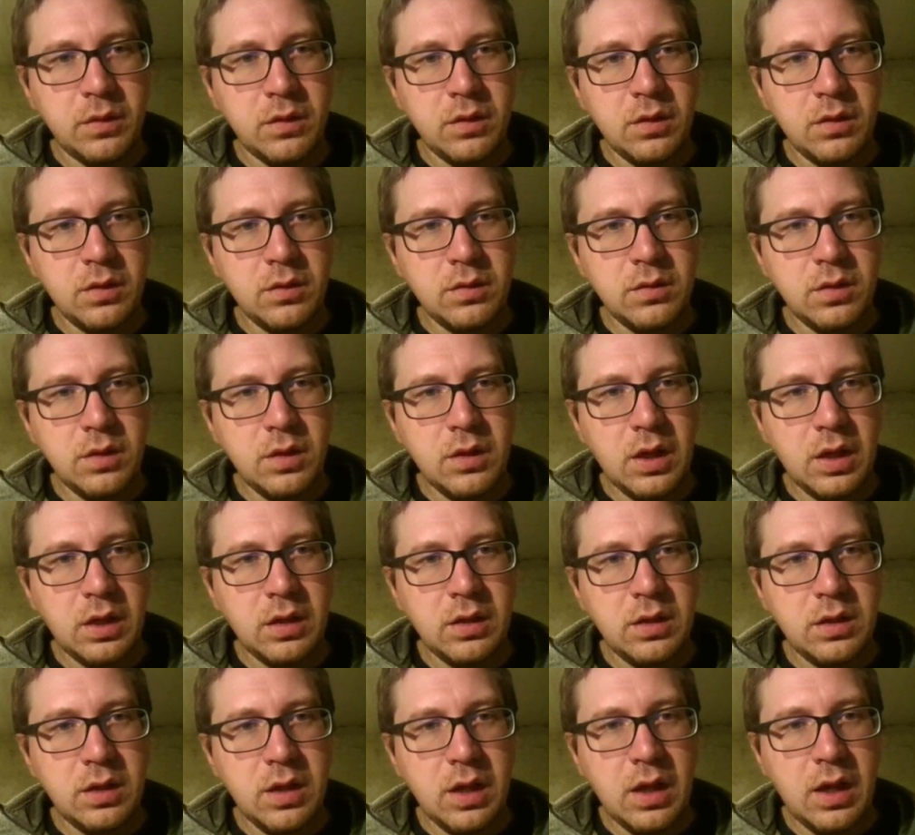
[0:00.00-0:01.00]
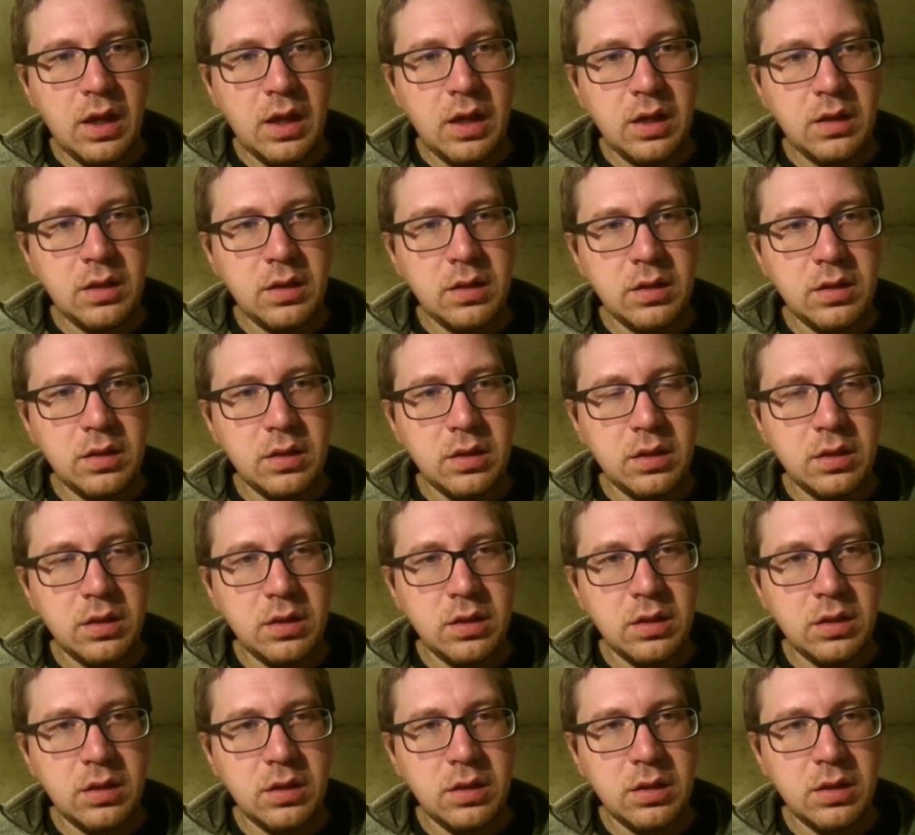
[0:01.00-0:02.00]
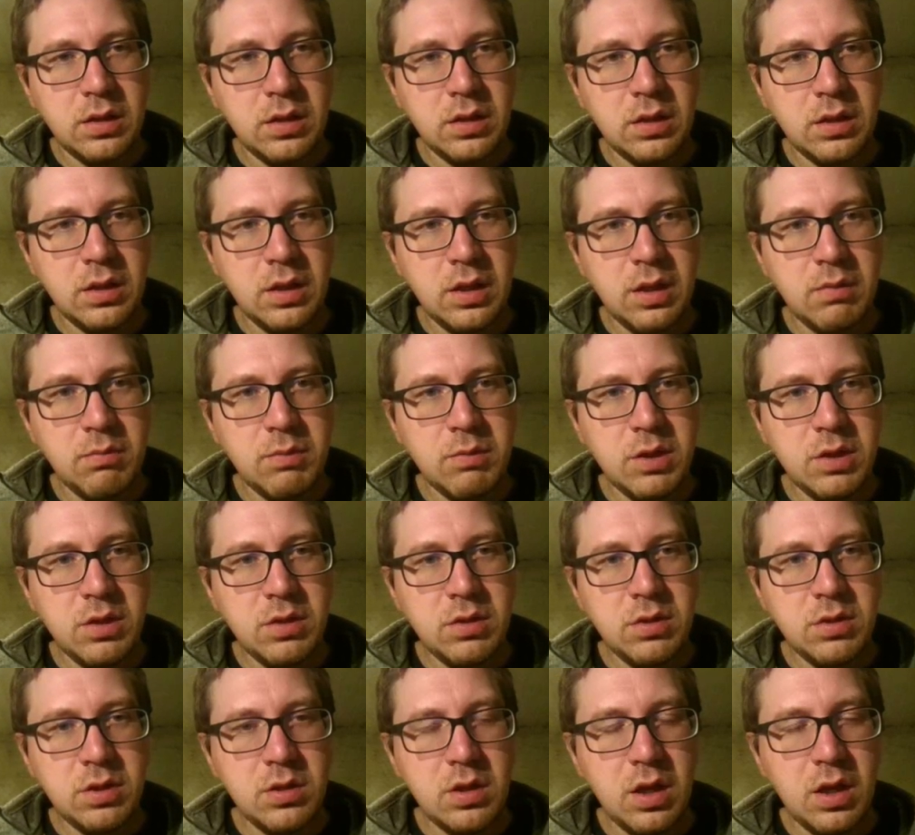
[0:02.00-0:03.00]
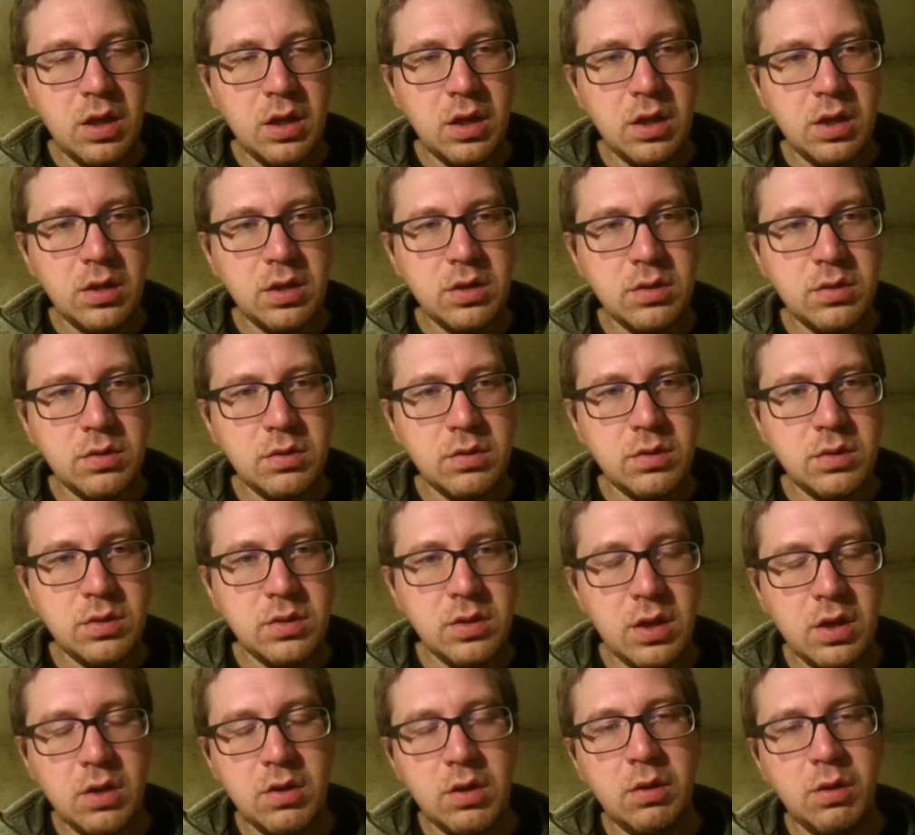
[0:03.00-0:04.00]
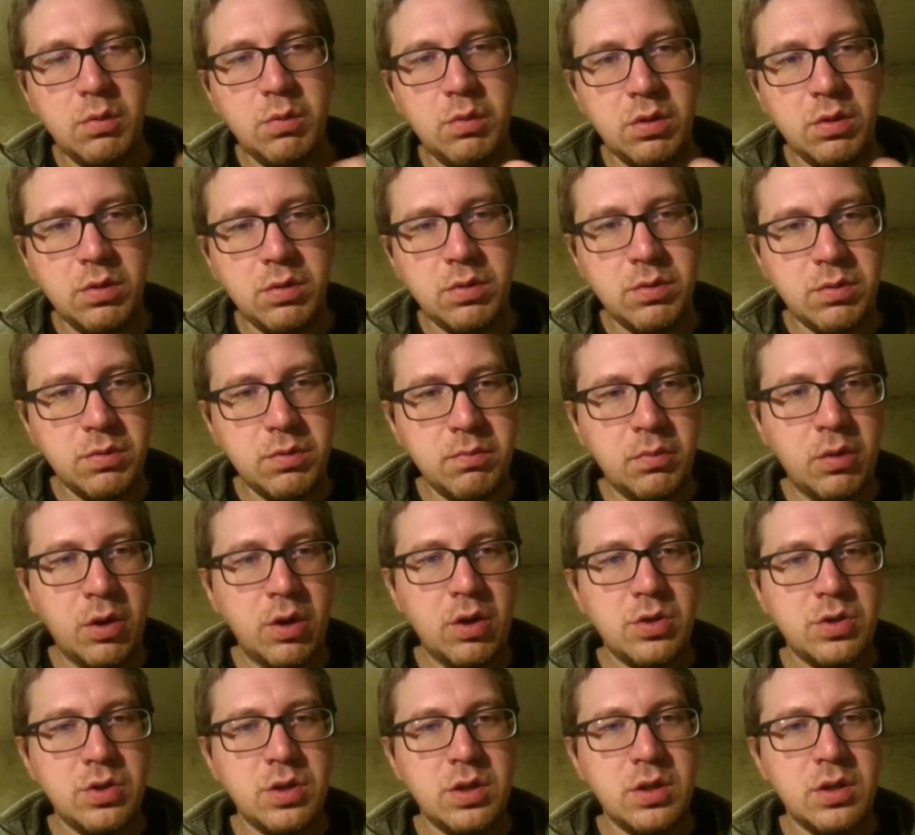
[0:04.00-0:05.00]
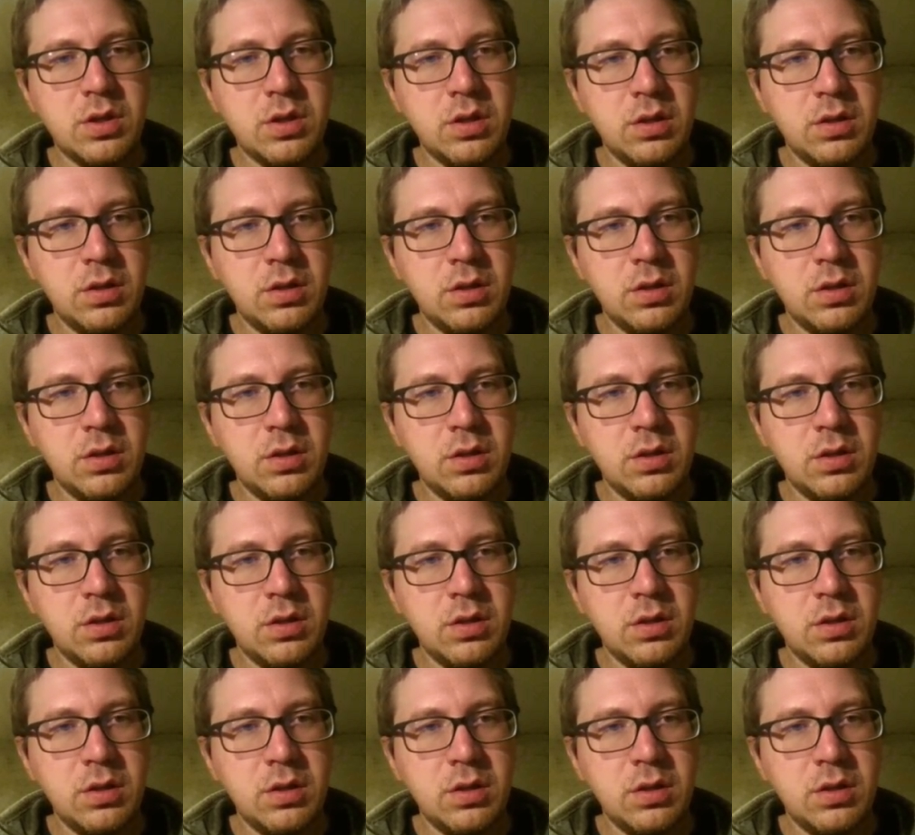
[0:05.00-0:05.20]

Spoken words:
select that image and center it with margin